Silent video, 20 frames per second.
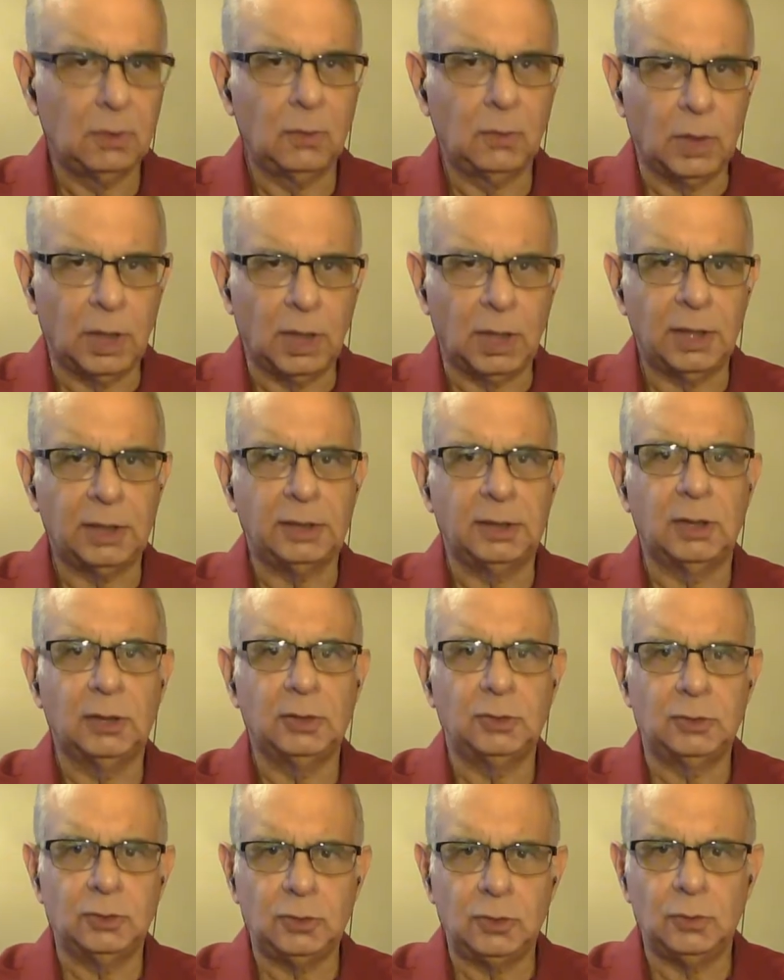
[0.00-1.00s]
1,
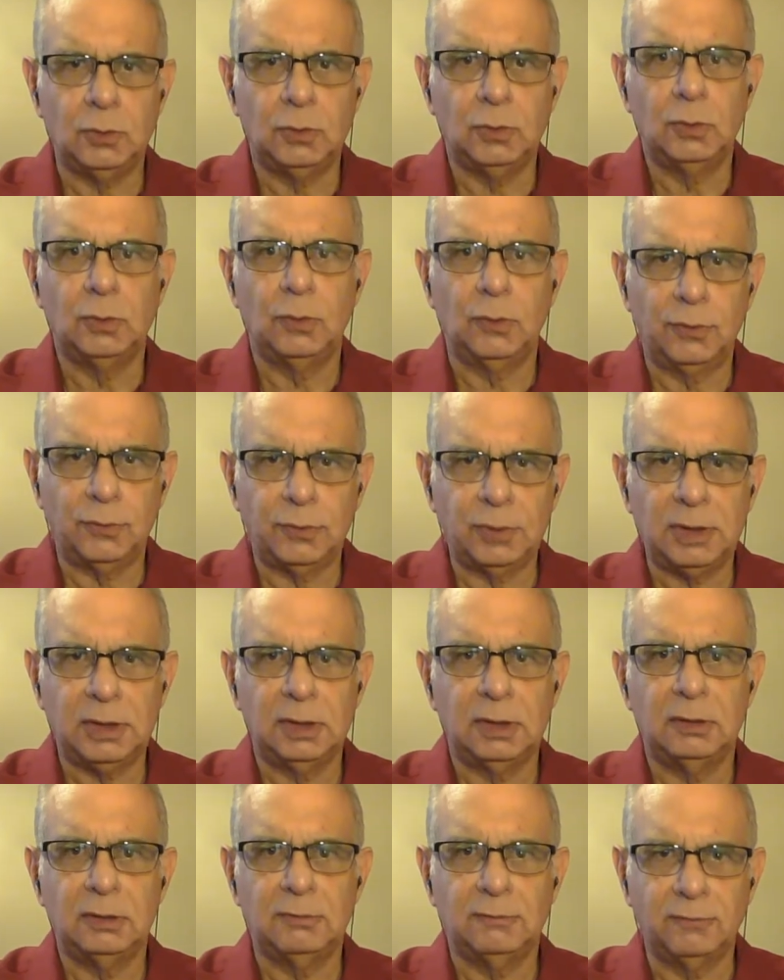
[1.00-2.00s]
2, 3,
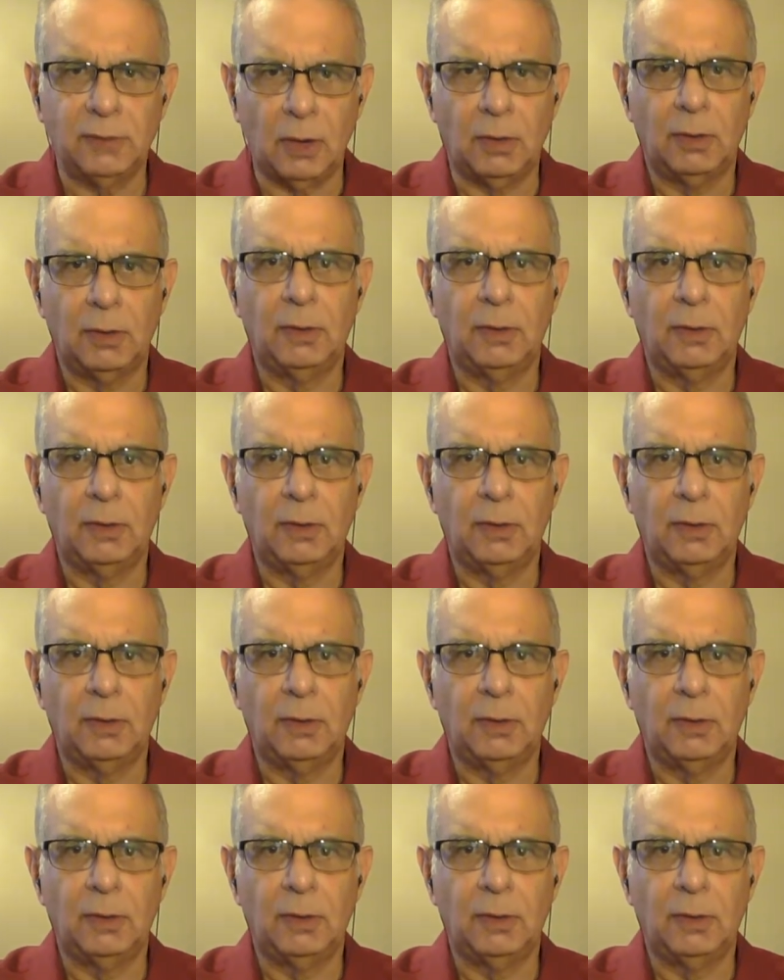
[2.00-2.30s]
4.